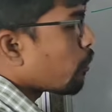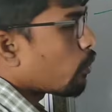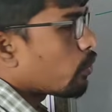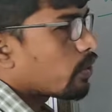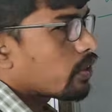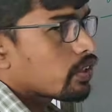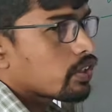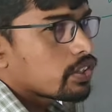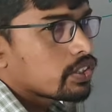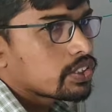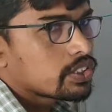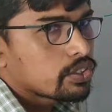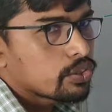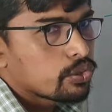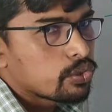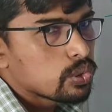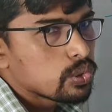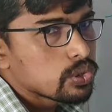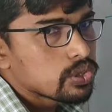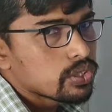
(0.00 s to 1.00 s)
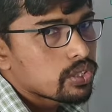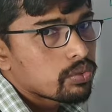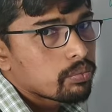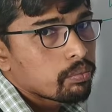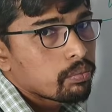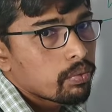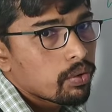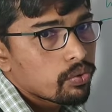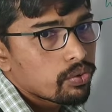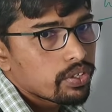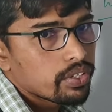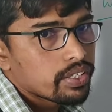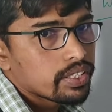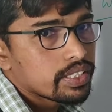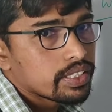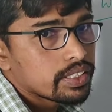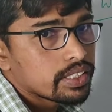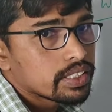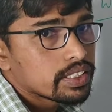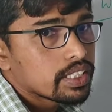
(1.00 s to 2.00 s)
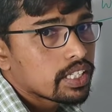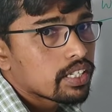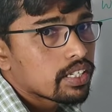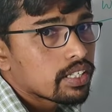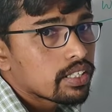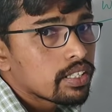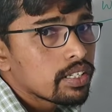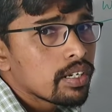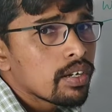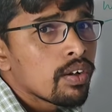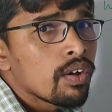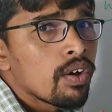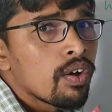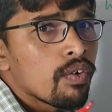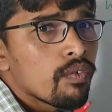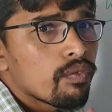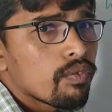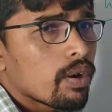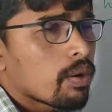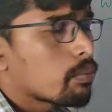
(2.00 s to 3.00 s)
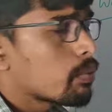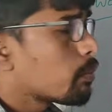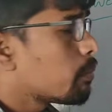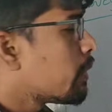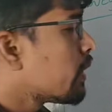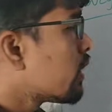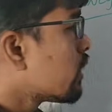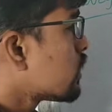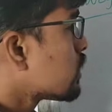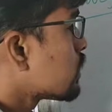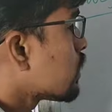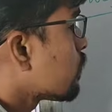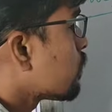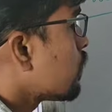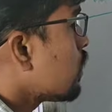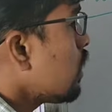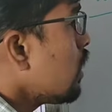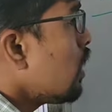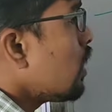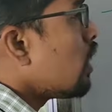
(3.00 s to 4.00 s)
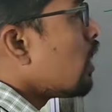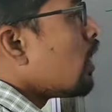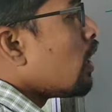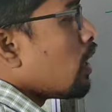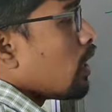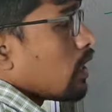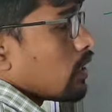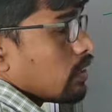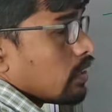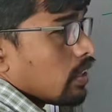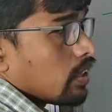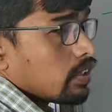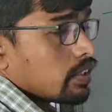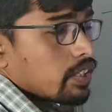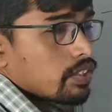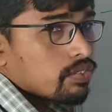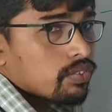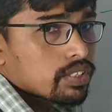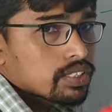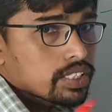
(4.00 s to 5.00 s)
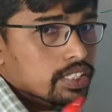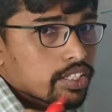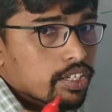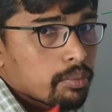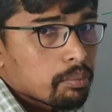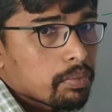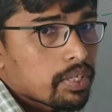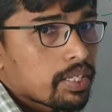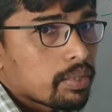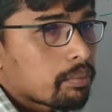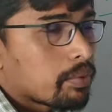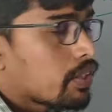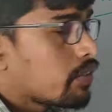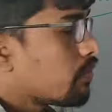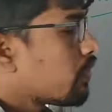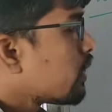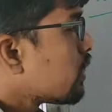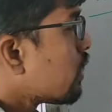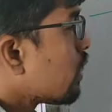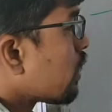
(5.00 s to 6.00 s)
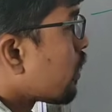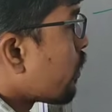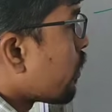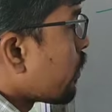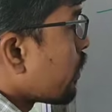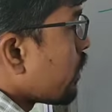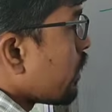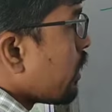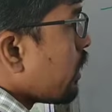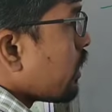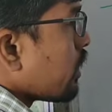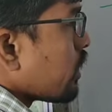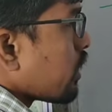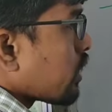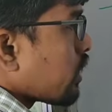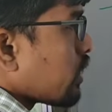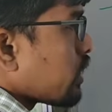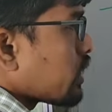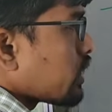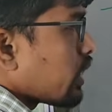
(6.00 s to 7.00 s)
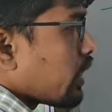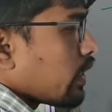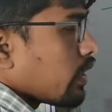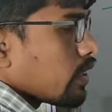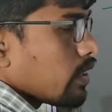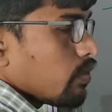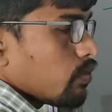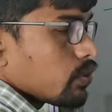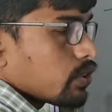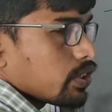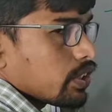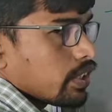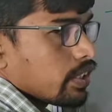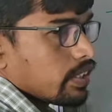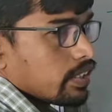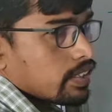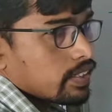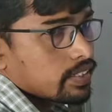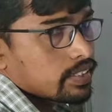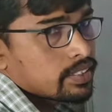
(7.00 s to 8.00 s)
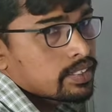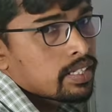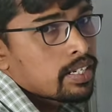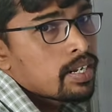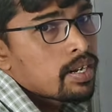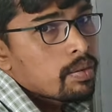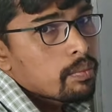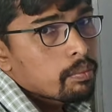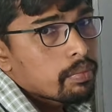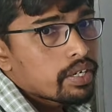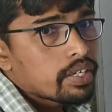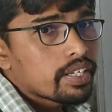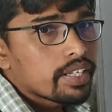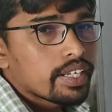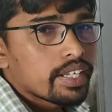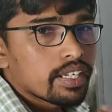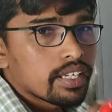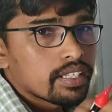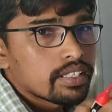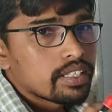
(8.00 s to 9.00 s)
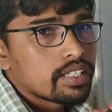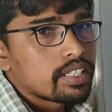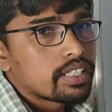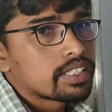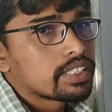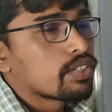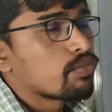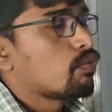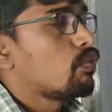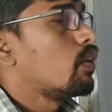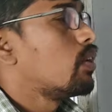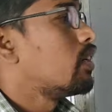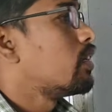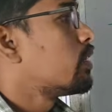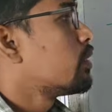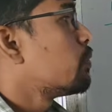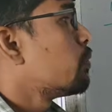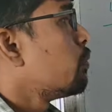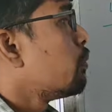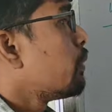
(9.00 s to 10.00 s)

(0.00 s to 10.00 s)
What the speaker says: mountain ranges, huge mountain ranges are formed because of there was a crumbling between the continental crust and the oceanic crust. But here there is a fault.